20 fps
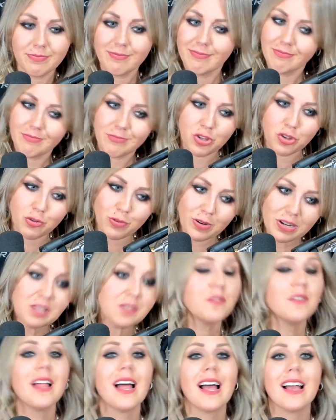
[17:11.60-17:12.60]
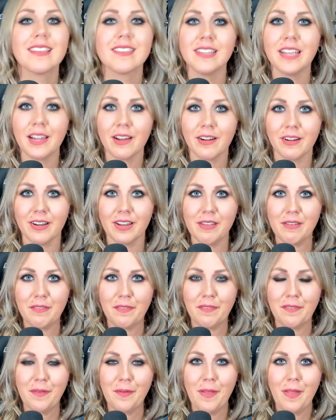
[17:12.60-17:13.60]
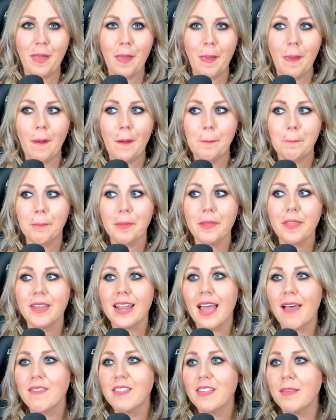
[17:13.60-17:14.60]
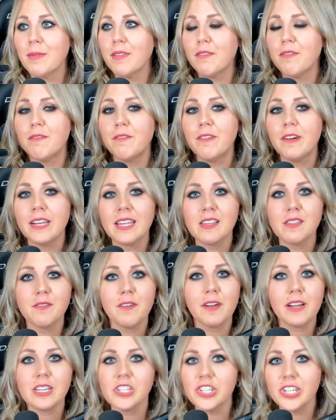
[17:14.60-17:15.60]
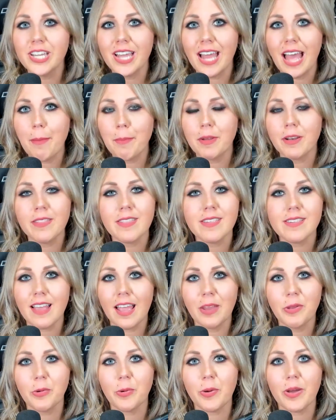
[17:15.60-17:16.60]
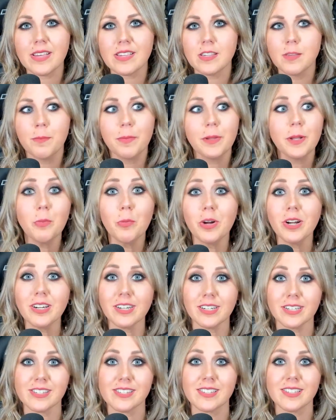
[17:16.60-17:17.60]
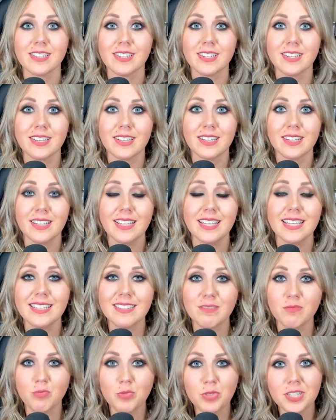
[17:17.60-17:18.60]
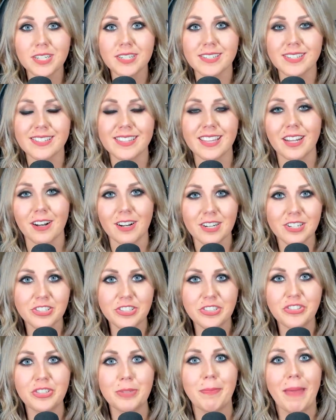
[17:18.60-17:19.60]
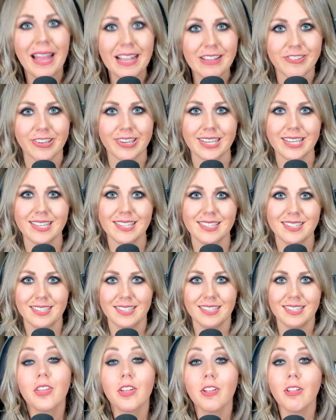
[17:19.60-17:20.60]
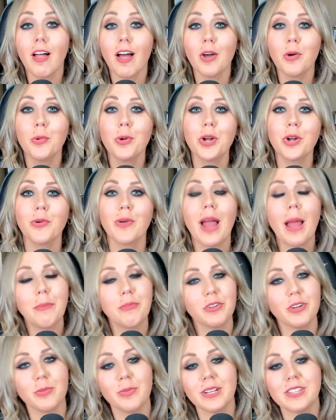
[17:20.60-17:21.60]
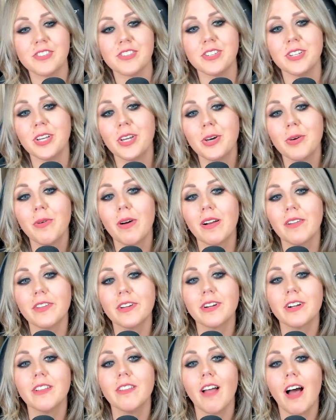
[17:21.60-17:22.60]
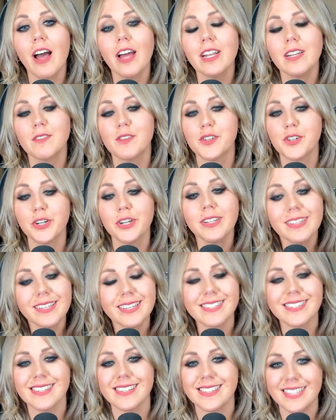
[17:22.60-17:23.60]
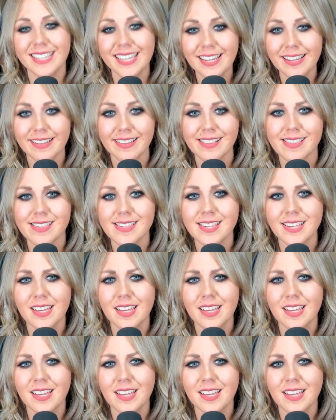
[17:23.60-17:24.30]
stressful ass narrative, but then have some of the funniest fucking shit happen on the side quest. But it works. It works. It's that RGG magic. Clockwork Raptor wants to know Are there a lot of shirtless scenes?